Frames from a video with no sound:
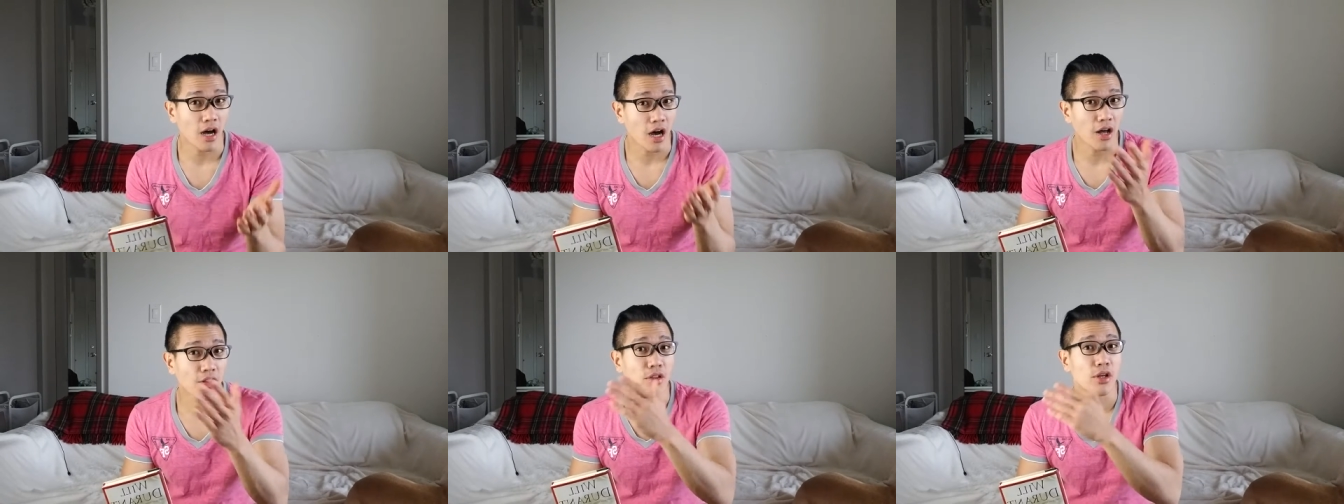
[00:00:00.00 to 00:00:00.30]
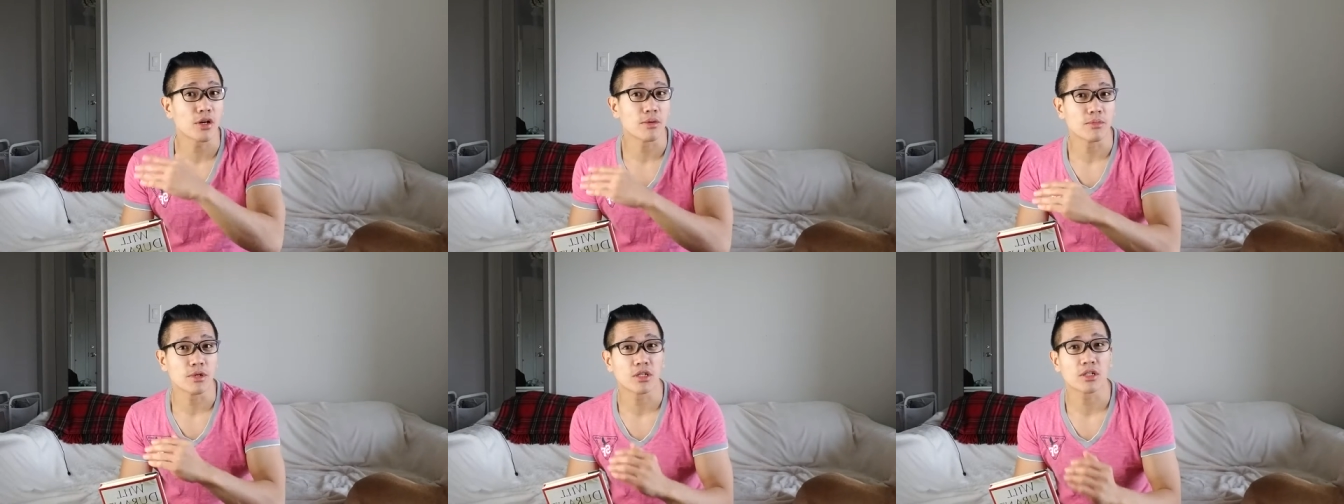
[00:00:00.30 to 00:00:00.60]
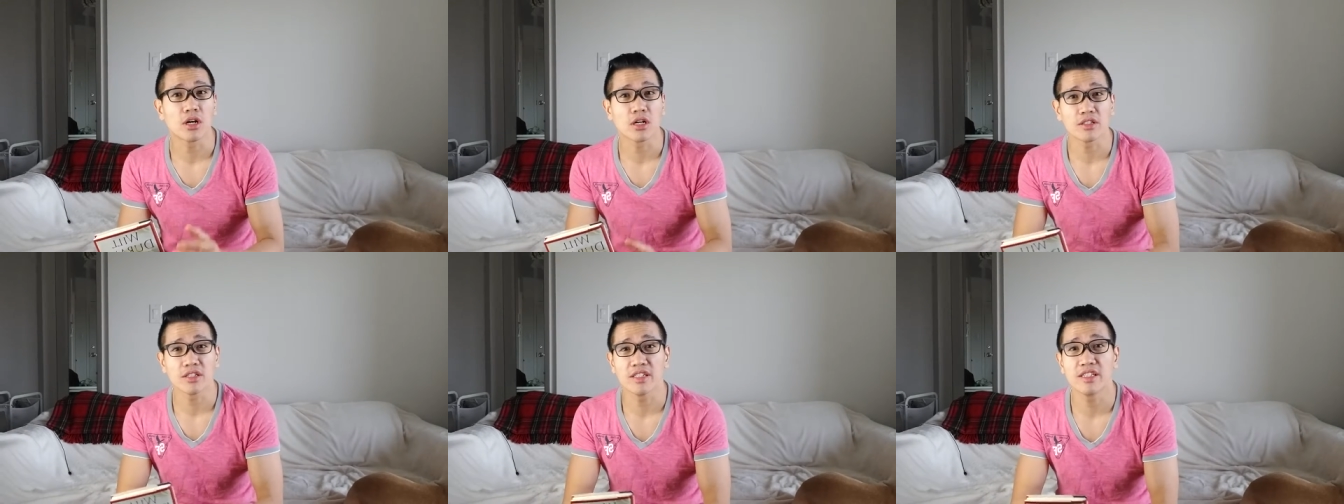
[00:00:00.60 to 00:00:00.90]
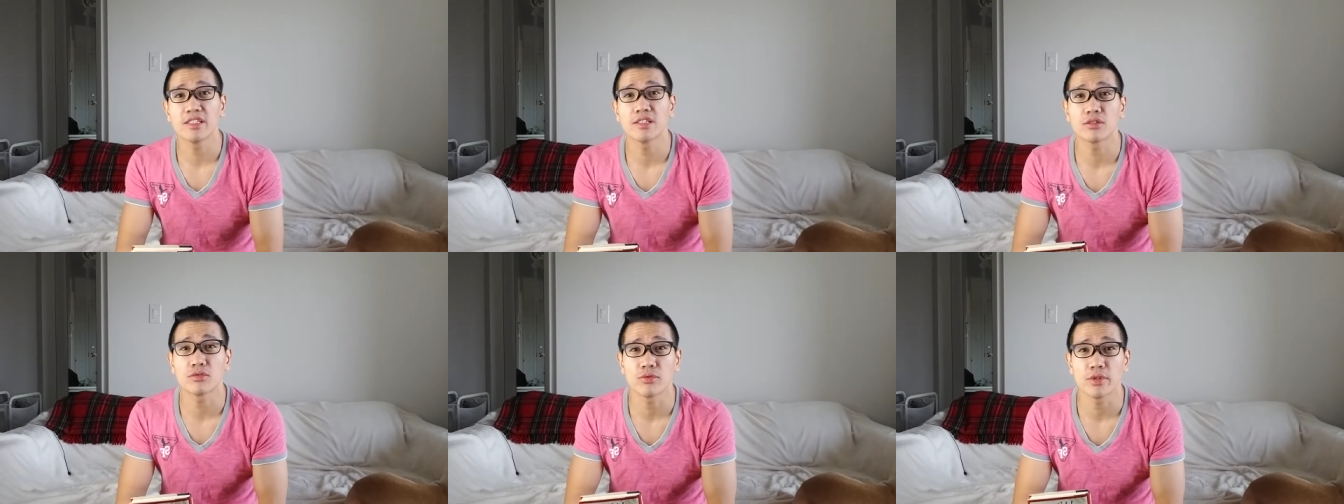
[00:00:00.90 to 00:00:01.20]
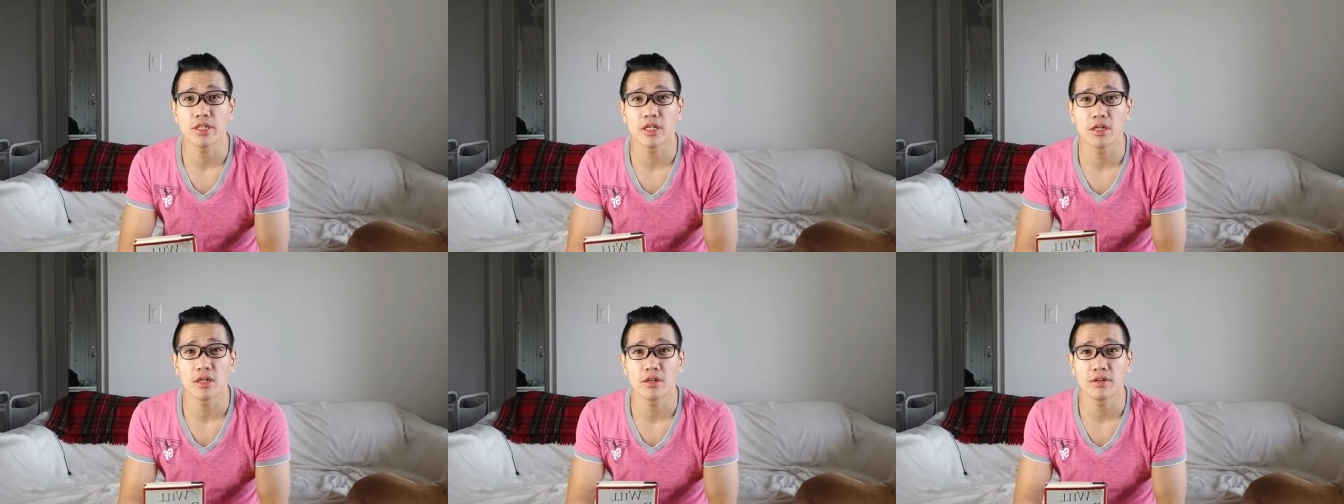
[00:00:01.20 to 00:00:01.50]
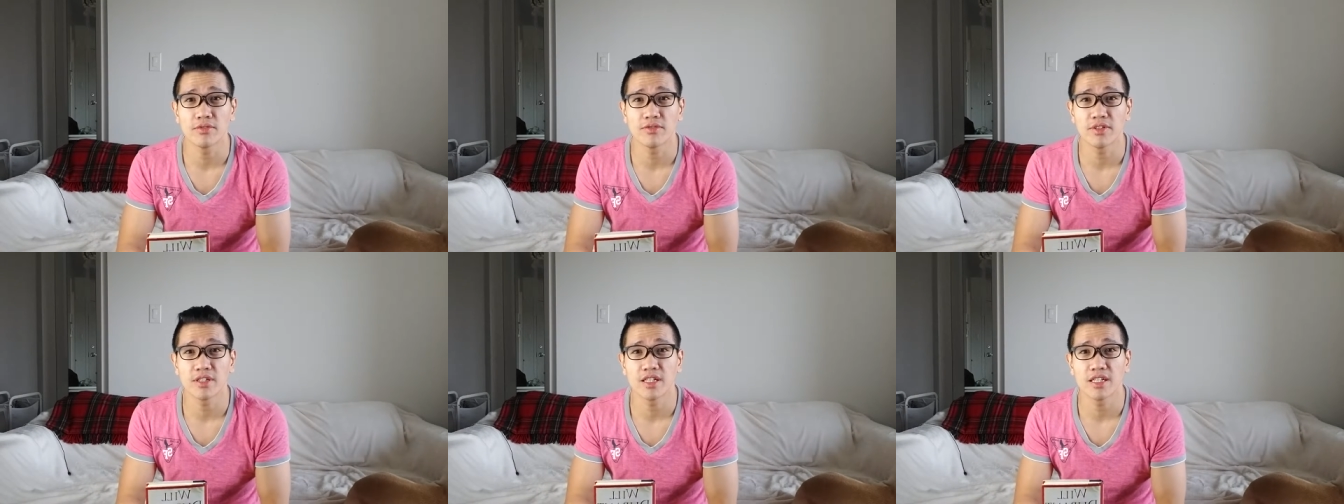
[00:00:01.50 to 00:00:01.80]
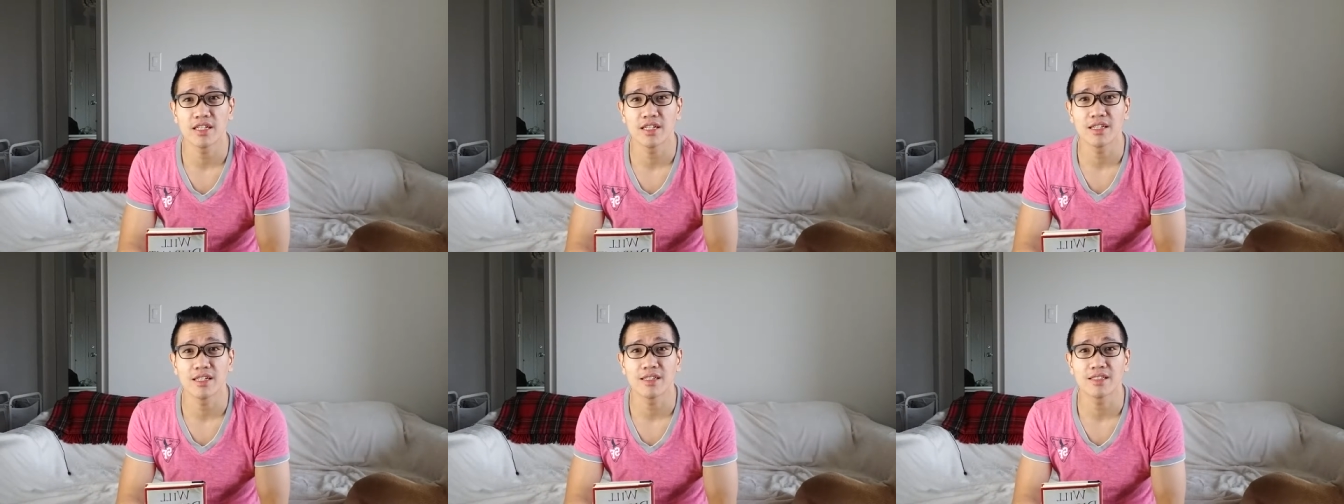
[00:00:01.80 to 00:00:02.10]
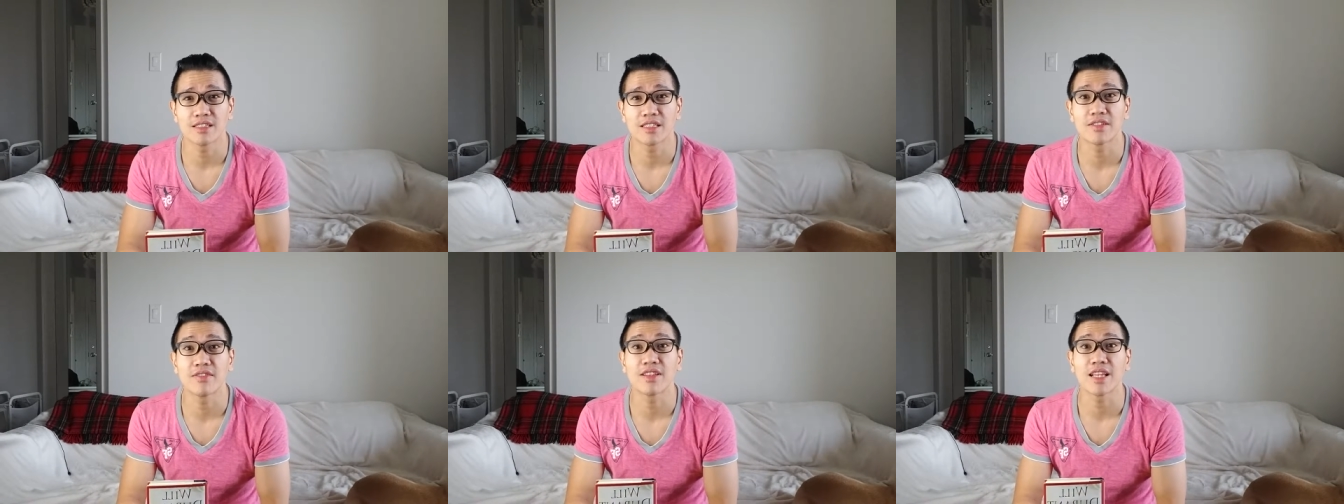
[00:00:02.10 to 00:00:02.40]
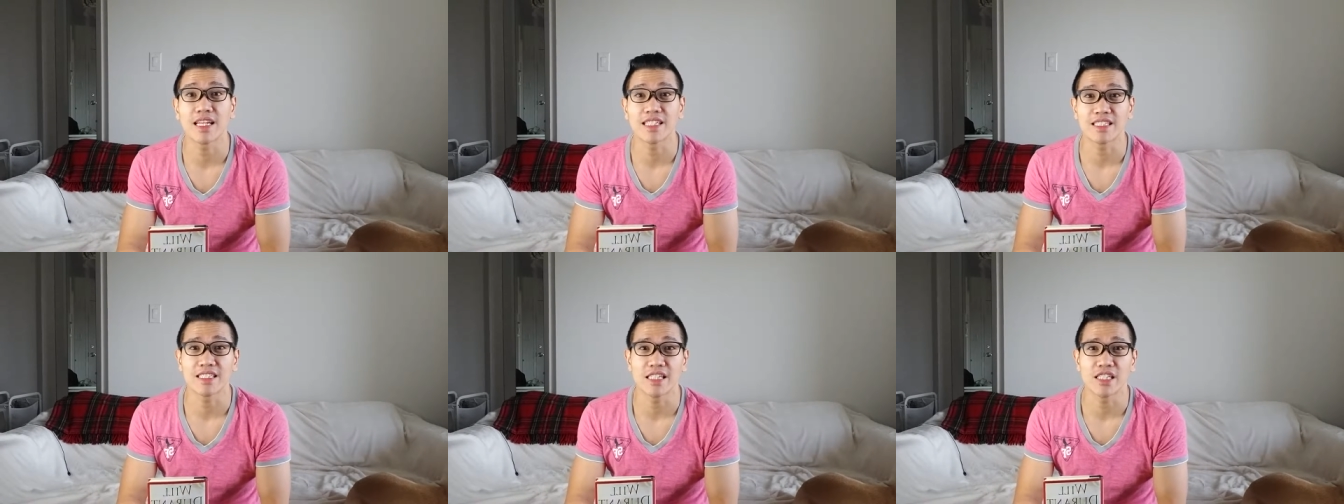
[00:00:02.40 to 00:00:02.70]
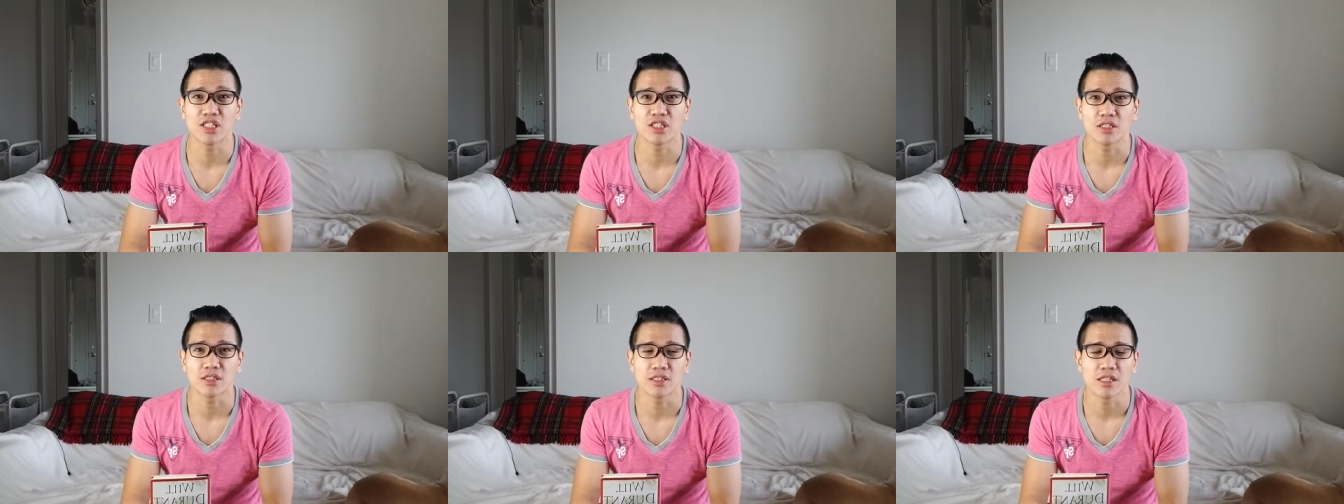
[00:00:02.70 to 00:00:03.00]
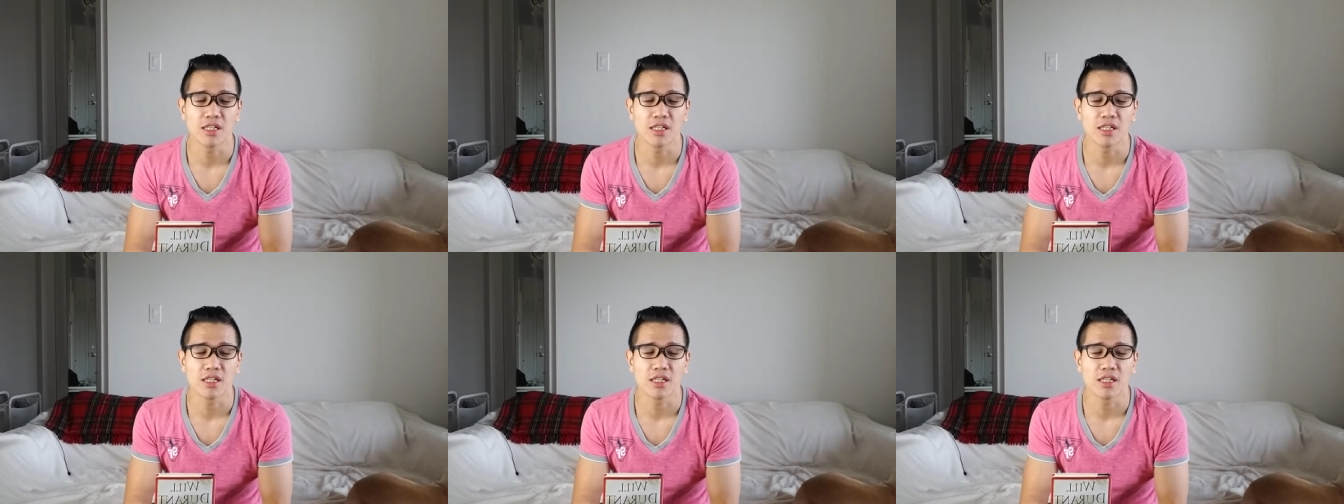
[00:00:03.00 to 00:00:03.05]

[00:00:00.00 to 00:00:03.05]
another book called The History of uh, Civilization.